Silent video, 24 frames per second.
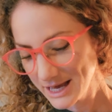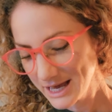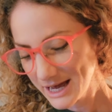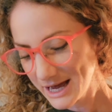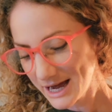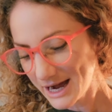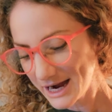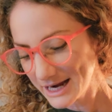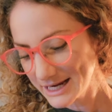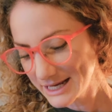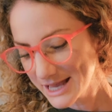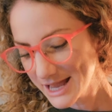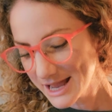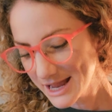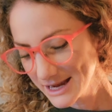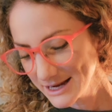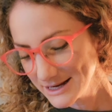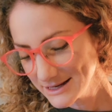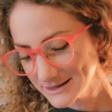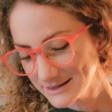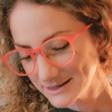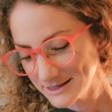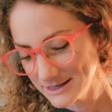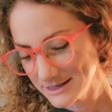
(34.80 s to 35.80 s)
I
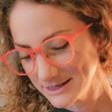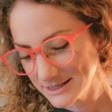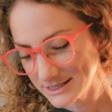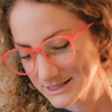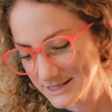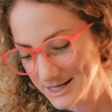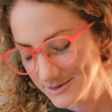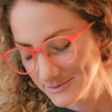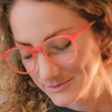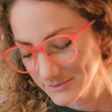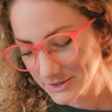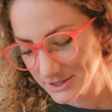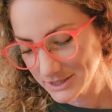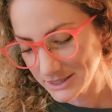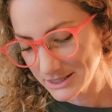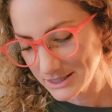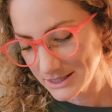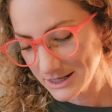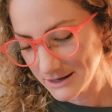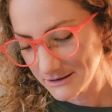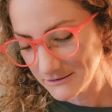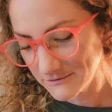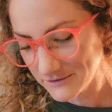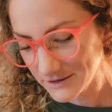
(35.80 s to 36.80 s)
hate the
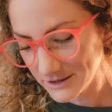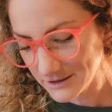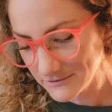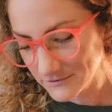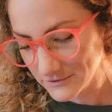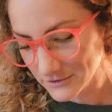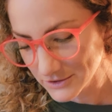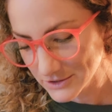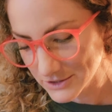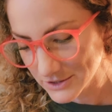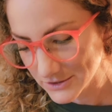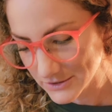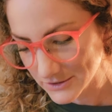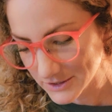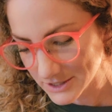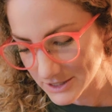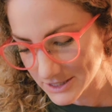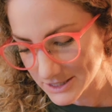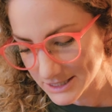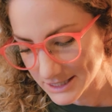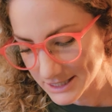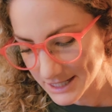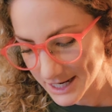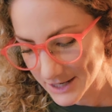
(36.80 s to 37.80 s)
assembly of
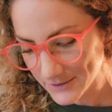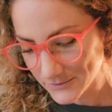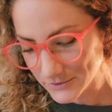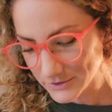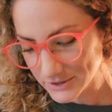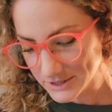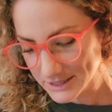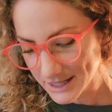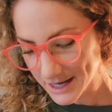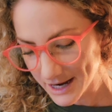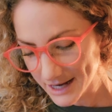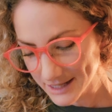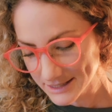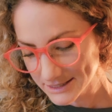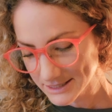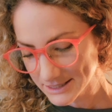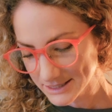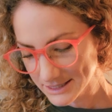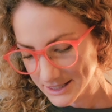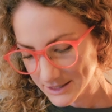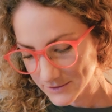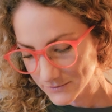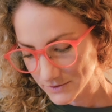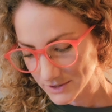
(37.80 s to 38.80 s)
evildoers, and I will not
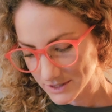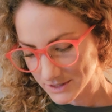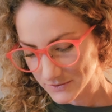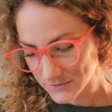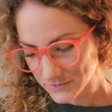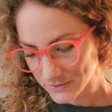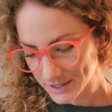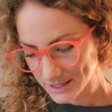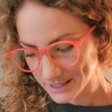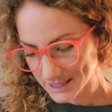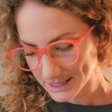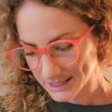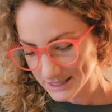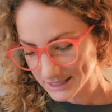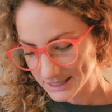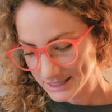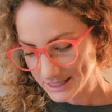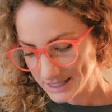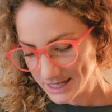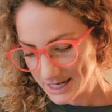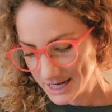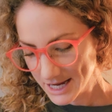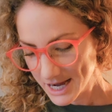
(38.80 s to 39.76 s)
sit with the wicked.